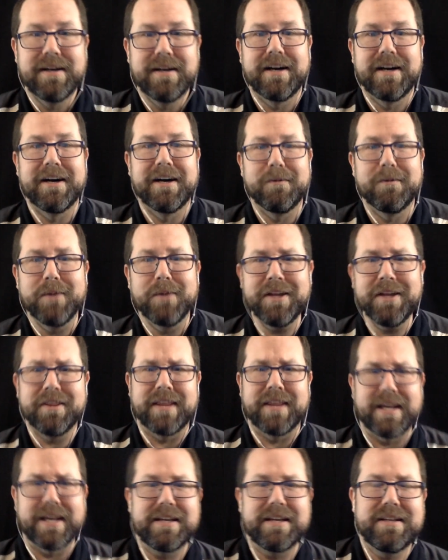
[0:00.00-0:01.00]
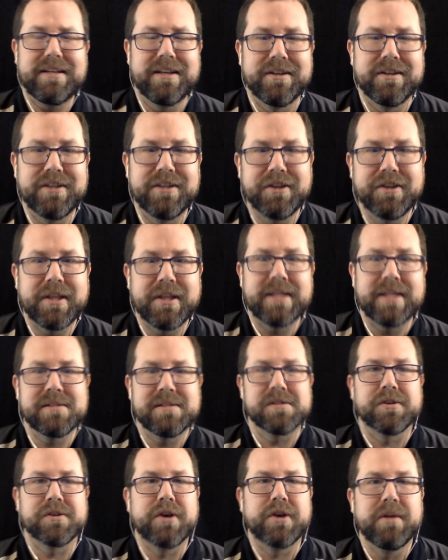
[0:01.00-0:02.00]
What do you think? Do you think this
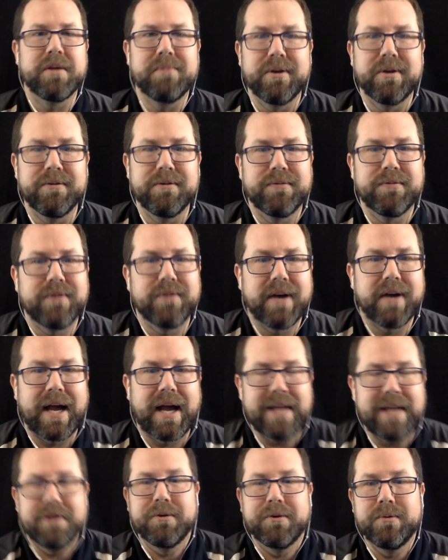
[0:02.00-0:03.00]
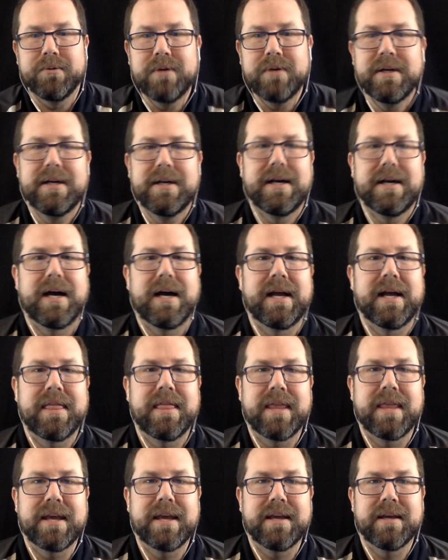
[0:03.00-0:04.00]
is a good move? I do. I
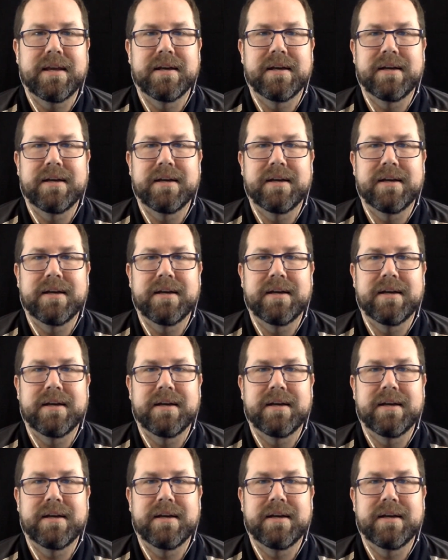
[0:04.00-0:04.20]
think